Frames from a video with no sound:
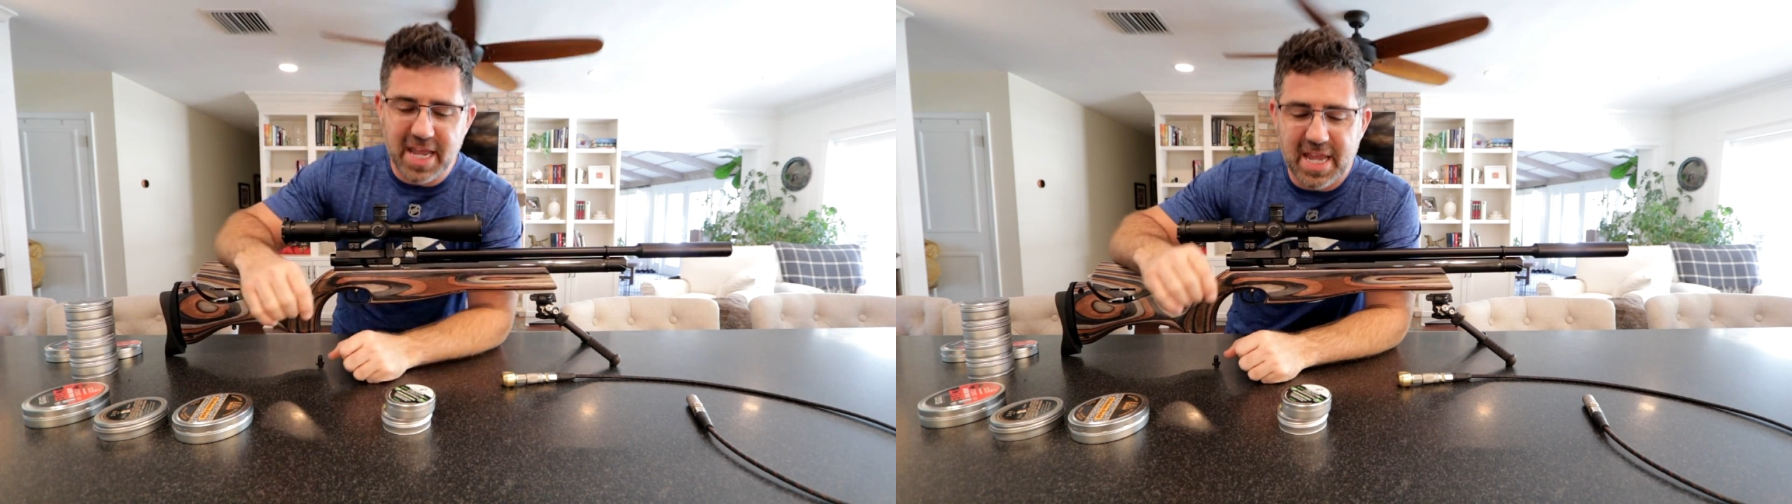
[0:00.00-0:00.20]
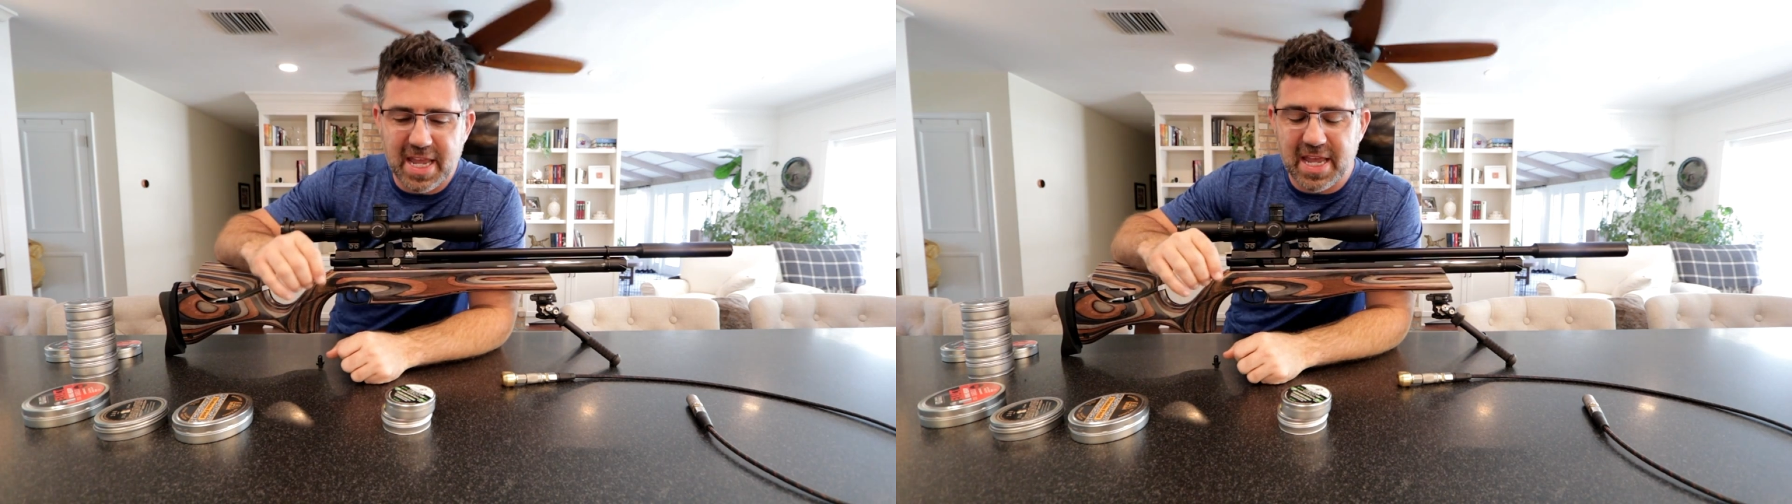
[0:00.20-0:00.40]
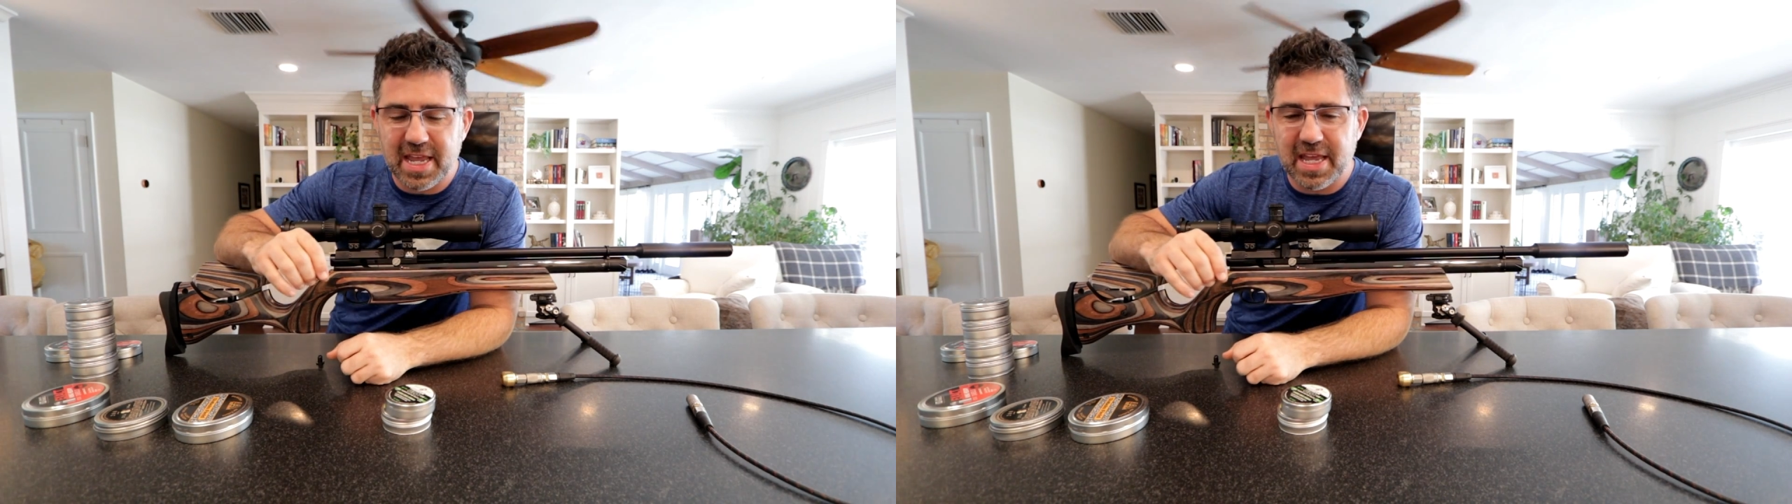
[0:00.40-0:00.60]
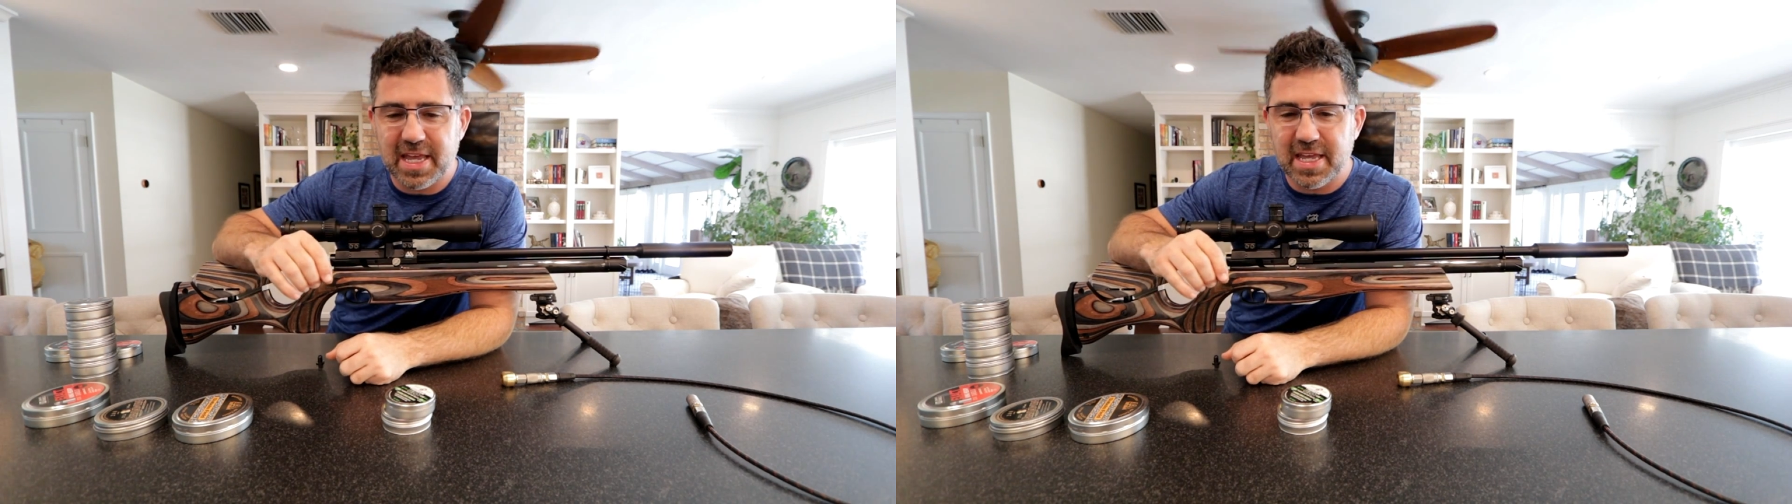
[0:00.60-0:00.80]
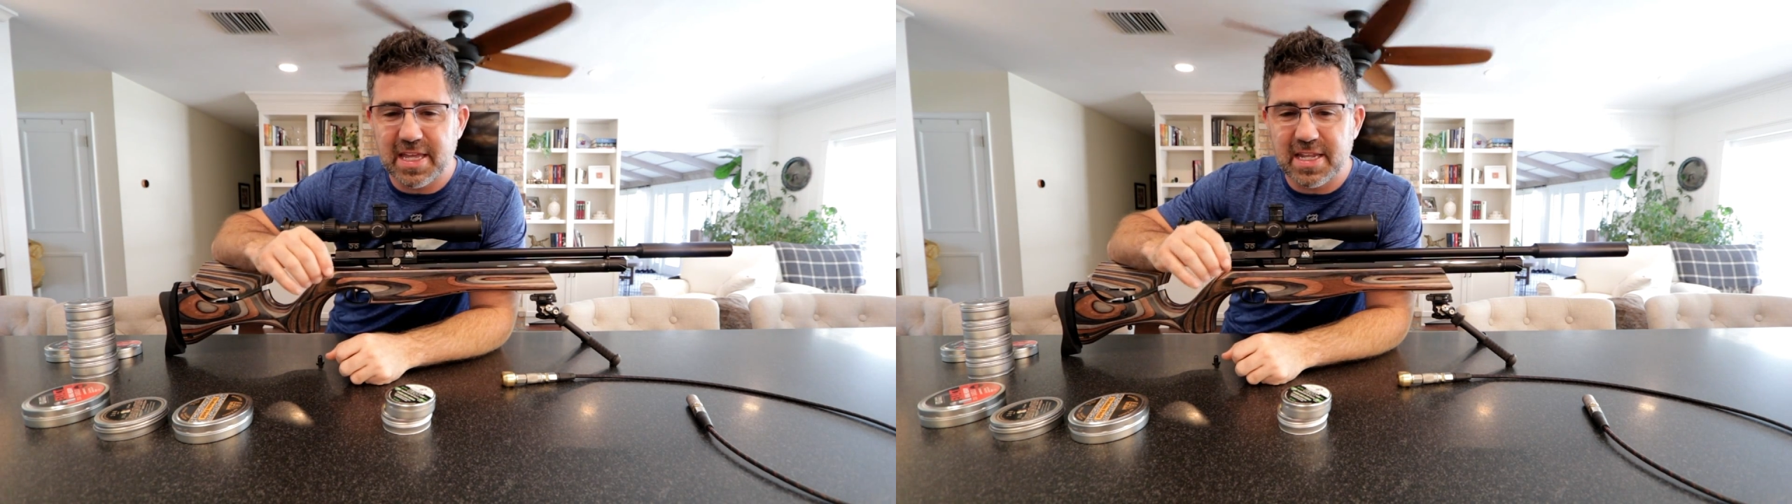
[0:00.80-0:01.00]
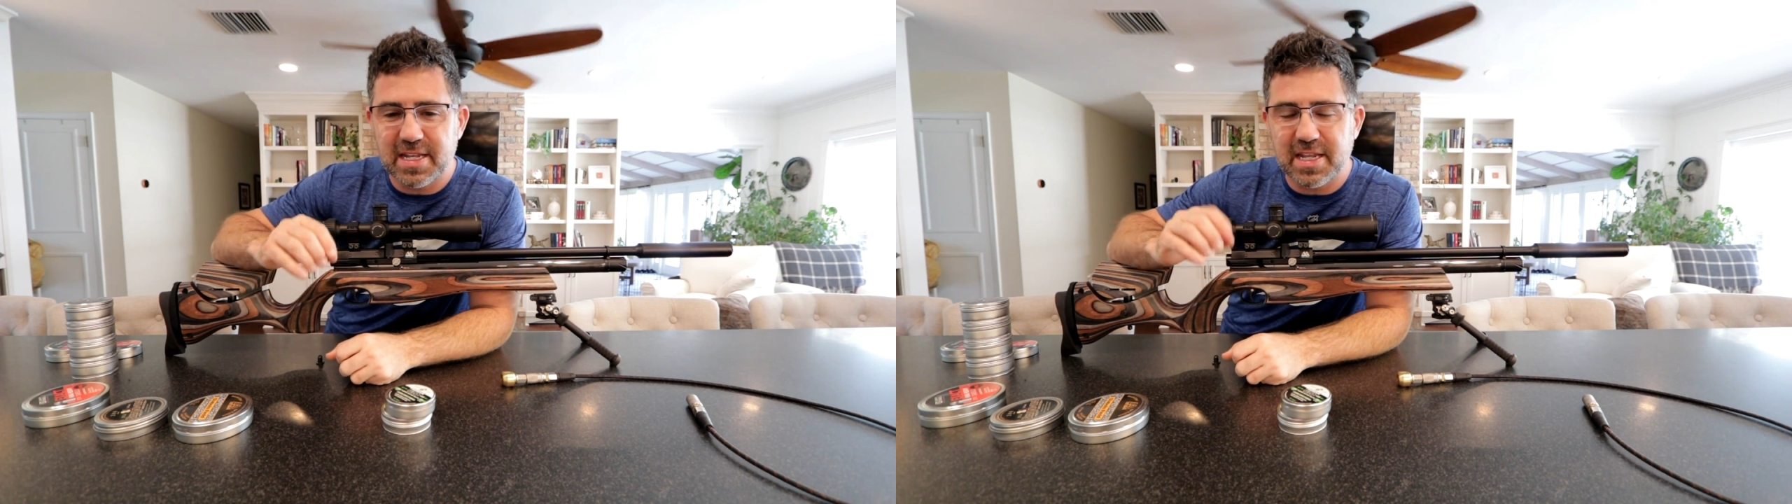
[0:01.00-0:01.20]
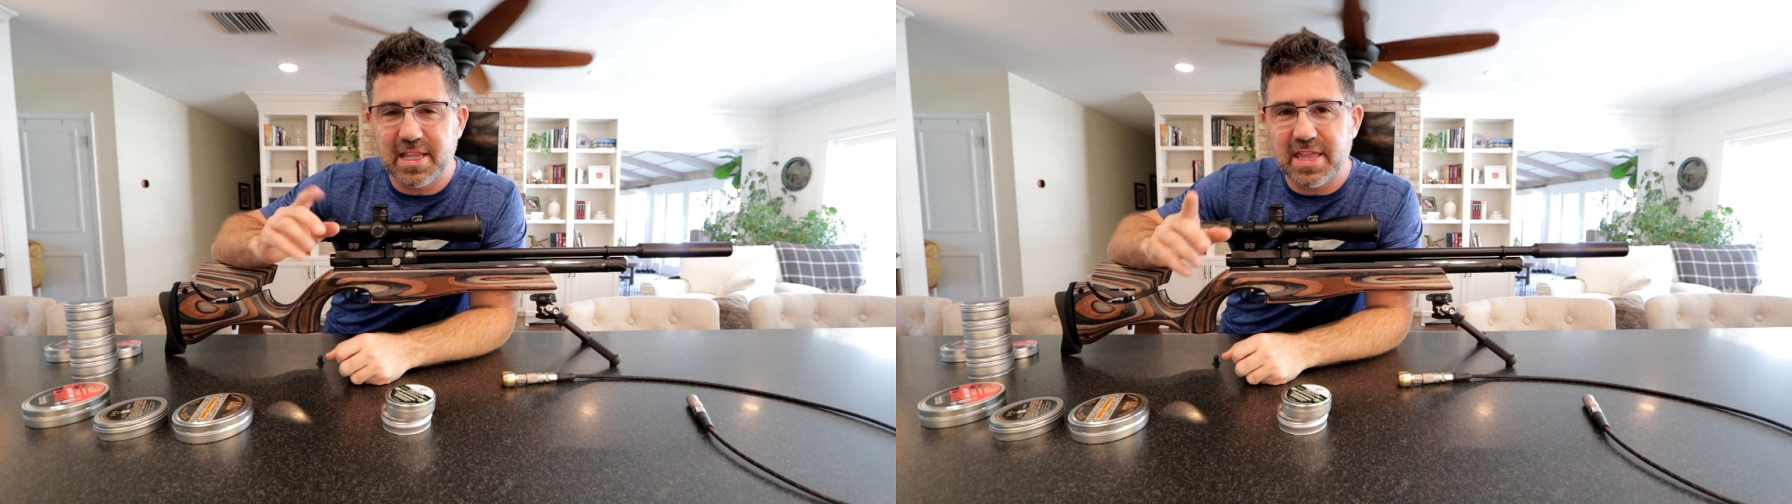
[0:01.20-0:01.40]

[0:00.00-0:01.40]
and